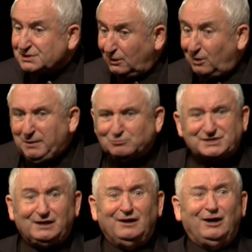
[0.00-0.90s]
a lot of people
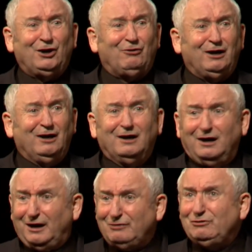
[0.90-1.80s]
say, oh,
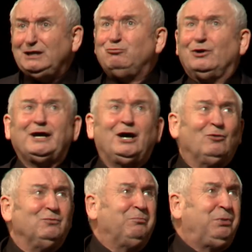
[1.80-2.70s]
I really want to
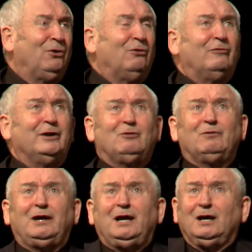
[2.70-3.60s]
help the poor, and I
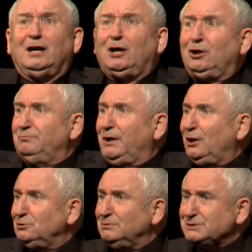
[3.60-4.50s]
want to help the
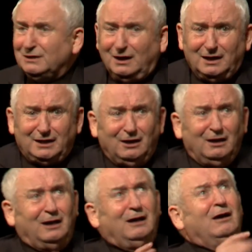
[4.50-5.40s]
homeless. And
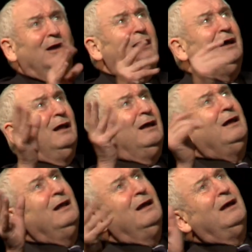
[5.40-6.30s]

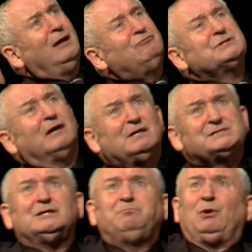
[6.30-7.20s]
every time I
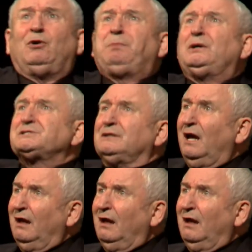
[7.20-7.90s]
see a poor person,